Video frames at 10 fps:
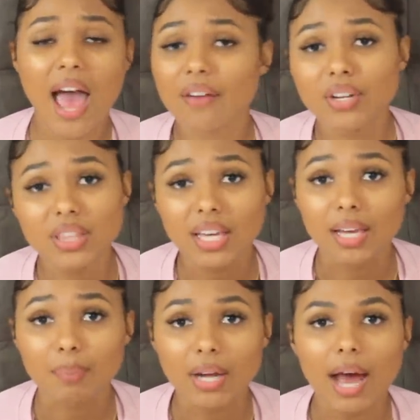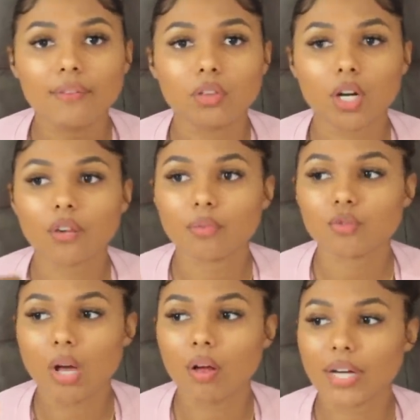everything, but I've learned from
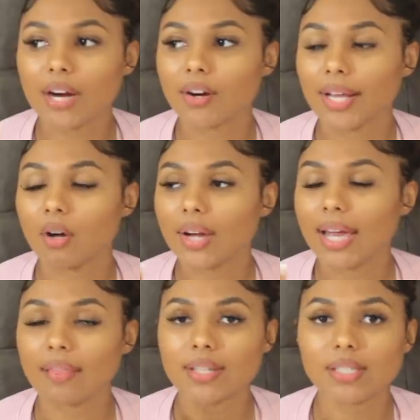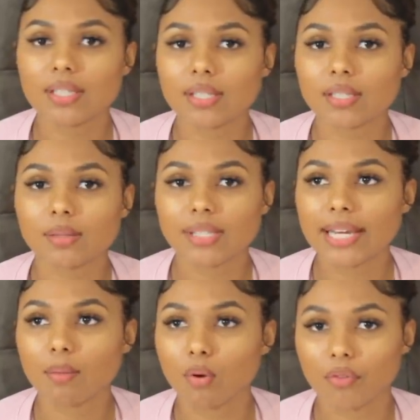trial and error. Like, okay, this isn't
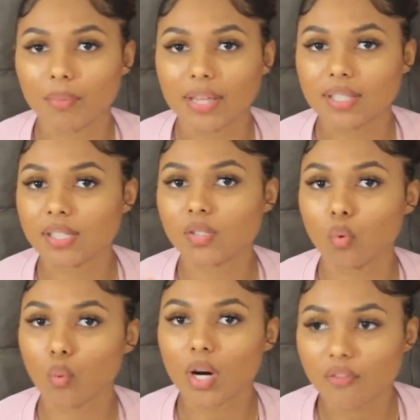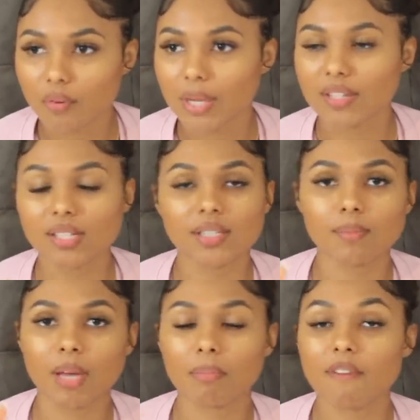sustainable for me. This doesn't work for me. This
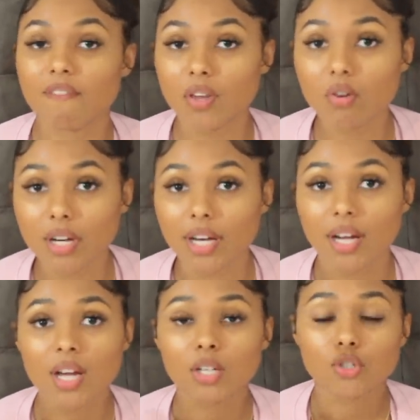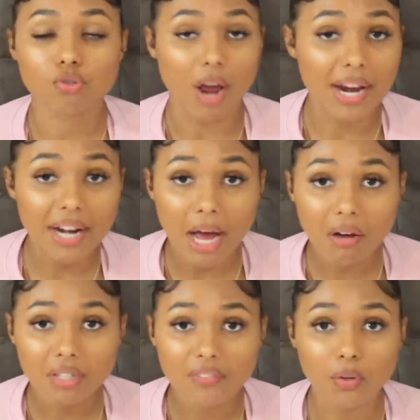doesn't make me feel good. Try it
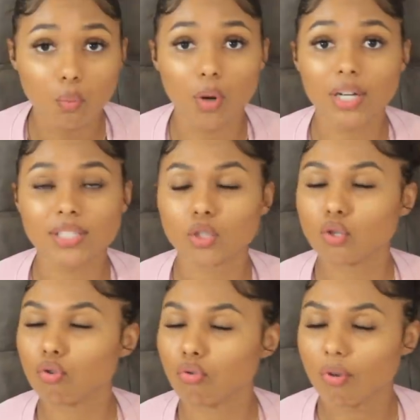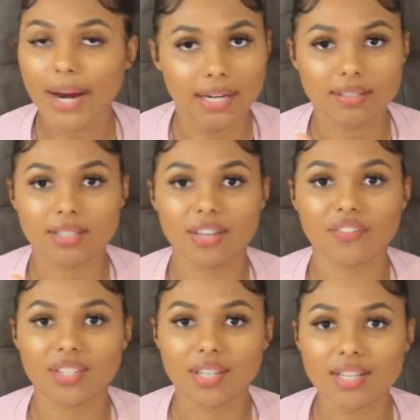out. If it works, great.
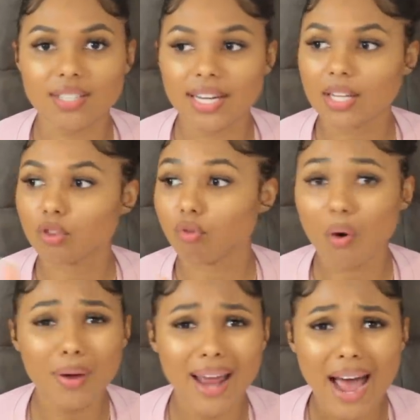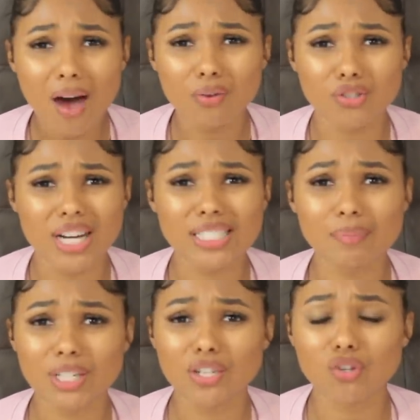If it doesn't, throw it out. Try
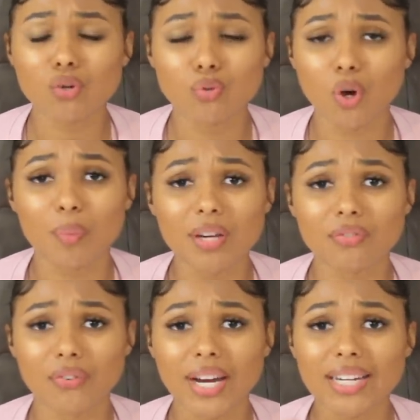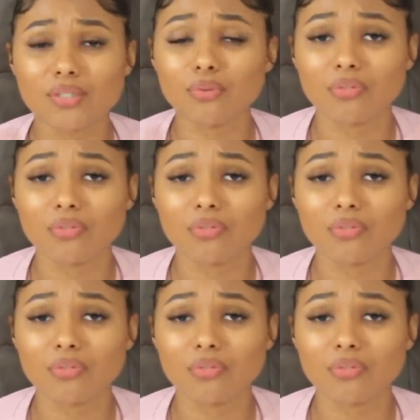something new. Don't be afraid to